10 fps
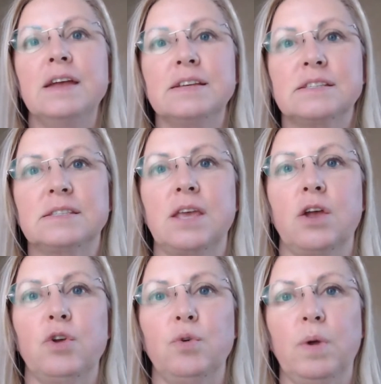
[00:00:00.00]

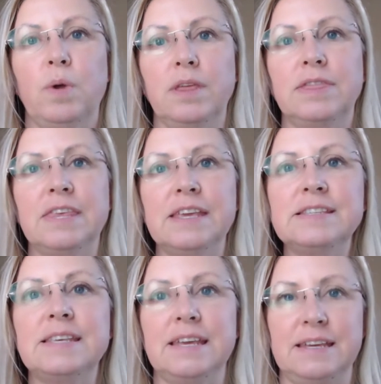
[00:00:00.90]
So
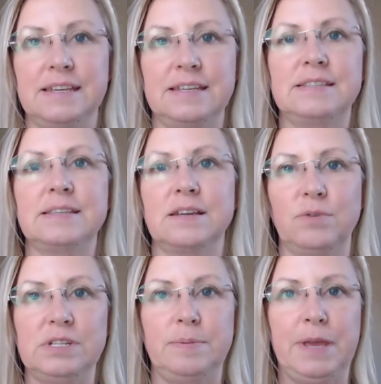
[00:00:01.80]
this is
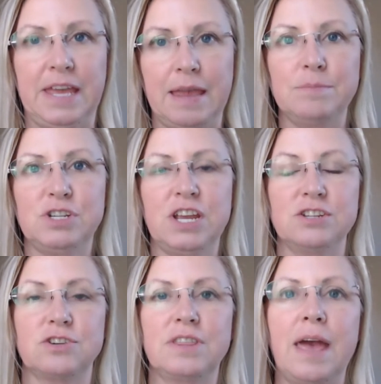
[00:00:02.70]
going to be a game changer.